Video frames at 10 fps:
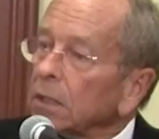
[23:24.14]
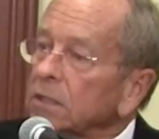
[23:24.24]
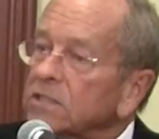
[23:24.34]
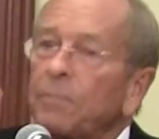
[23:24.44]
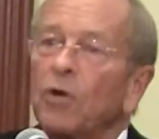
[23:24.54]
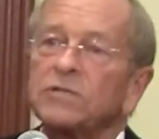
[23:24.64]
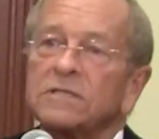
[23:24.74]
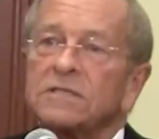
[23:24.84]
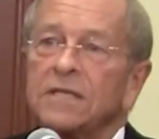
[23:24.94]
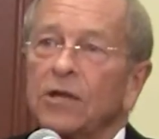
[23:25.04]
Suppose
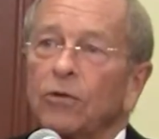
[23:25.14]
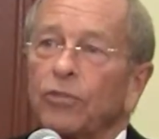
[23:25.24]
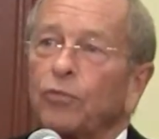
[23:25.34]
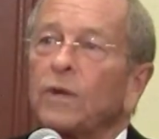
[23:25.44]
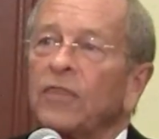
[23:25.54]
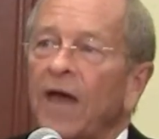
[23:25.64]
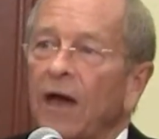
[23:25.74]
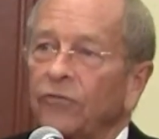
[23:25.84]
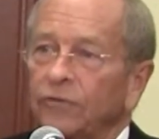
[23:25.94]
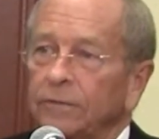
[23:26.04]
it's the year three
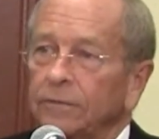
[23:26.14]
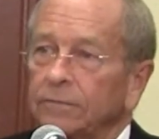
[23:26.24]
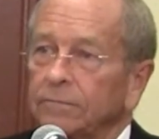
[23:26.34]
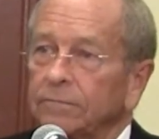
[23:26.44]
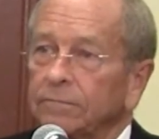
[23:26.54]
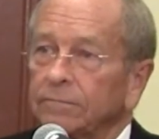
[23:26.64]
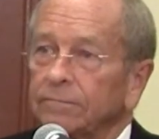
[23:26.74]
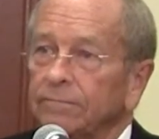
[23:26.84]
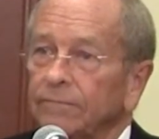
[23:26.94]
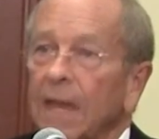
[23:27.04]
thousand.
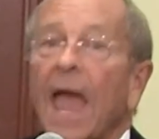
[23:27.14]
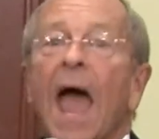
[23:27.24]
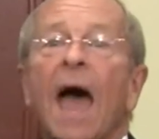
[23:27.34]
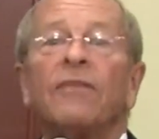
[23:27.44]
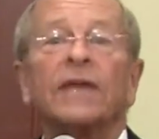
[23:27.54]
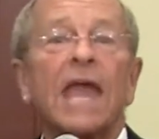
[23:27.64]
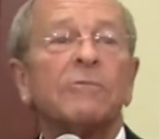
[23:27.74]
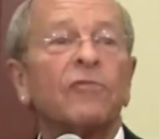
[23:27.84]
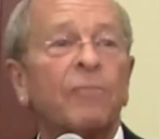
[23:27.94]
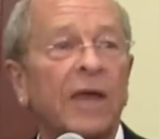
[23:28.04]
And the
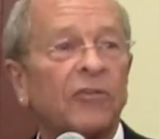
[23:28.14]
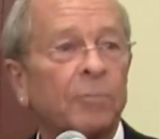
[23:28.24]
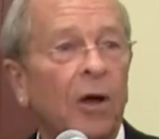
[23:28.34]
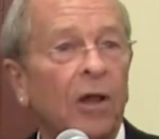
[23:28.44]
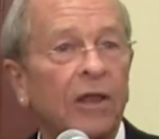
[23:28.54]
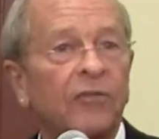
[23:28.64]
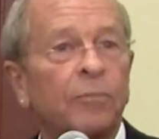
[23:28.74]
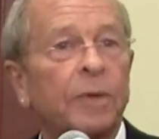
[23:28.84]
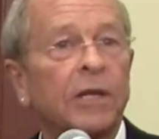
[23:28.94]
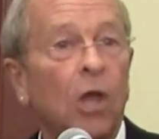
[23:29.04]
game of baseball has
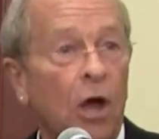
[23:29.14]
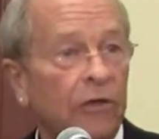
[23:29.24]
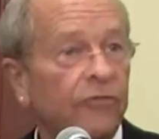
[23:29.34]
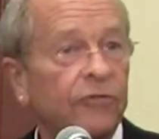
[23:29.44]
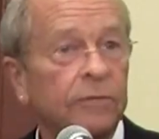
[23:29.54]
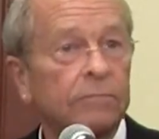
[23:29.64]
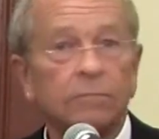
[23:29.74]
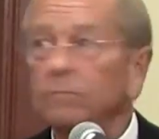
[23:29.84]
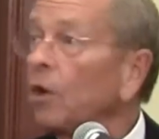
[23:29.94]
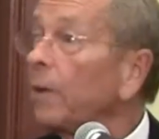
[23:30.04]
been lost.
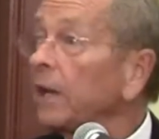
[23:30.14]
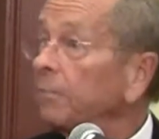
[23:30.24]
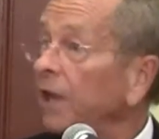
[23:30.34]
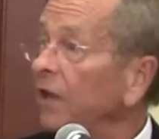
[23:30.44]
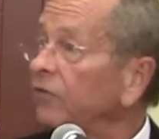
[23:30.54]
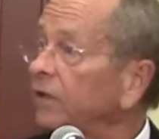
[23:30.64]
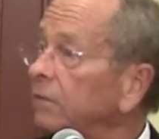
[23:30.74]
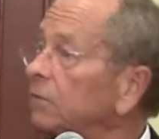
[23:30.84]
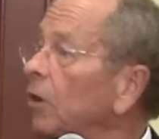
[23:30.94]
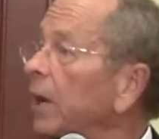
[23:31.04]
Nobody plays it,
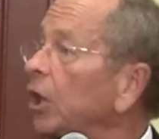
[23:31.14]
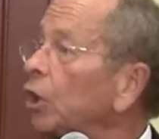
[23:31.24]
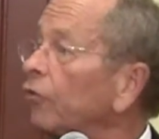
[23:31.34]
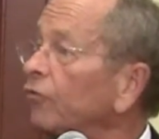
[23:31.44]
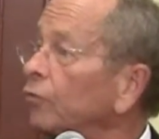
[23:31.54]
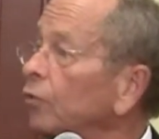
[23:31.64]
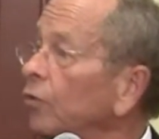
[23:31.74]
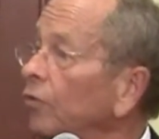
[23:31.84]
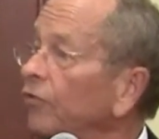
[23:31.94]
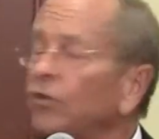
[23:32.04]
nobody knows the
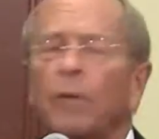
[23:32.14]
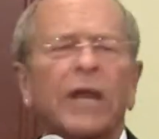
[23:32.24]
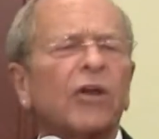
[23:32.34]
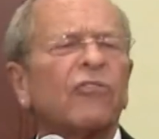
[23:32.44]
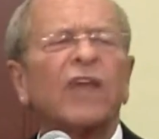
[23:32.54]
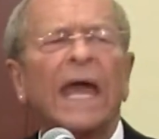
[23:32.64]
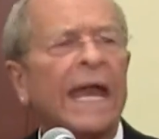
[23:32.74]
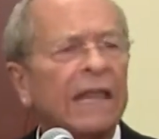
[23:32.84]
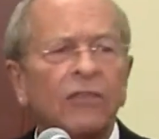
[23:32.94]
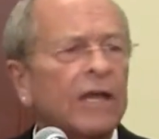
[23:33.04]
rules, nobody knows
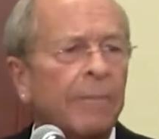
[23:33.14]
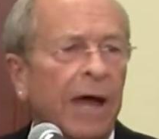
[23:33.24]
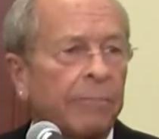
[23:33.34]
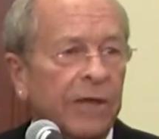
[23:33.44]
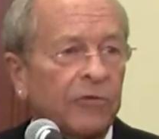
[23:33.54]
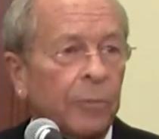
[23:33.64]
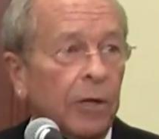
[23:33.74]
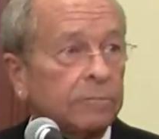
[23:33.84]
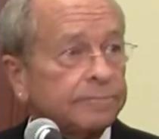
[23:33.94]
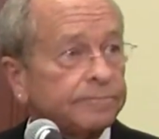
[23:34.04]
anything about baseball.